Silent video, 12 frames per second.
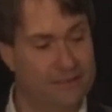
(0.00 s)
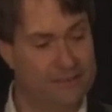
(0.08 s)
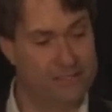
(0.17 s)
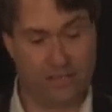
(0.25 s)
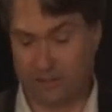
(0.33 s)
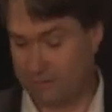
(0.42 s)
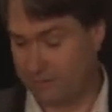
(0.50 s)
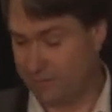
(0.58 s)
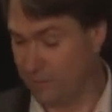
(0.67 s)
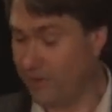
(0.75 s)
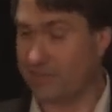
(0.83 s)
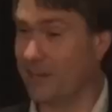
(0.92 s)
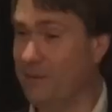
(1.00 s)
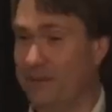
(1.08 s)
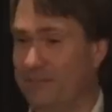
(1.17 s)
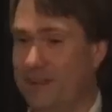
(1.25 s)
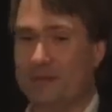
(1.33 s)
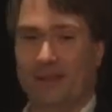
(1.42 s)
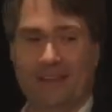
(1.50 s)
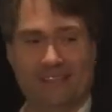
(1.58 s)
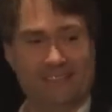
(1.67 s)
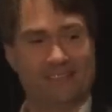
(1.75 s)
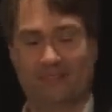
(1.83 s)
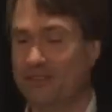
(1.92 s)
So tomorrow's going to be a fun
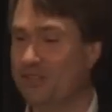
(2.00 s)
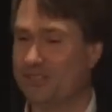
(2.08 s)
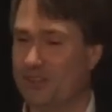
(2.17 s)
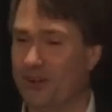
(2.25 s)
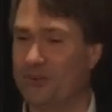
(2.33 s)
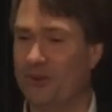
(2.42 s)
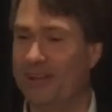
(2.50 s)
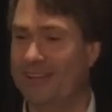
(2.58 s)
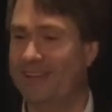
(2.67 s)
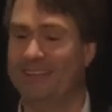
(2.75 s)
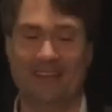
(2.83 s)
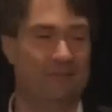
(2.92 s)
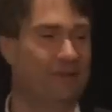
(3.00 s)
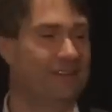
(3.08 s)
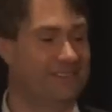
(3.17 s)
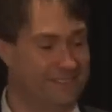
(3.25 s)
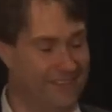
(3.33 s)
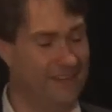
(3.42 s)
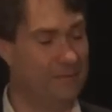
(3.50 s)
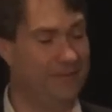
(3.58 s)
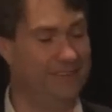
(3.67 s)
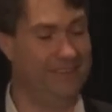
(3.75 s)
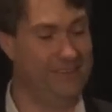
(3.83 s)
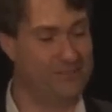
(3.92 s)
place. The future's not quite here yet, but it's going to
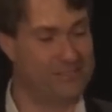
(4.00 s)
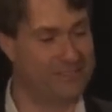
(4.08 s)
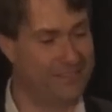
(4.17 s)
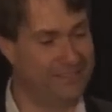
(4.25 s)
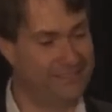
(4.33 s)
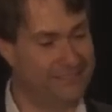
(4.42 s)
be interesting.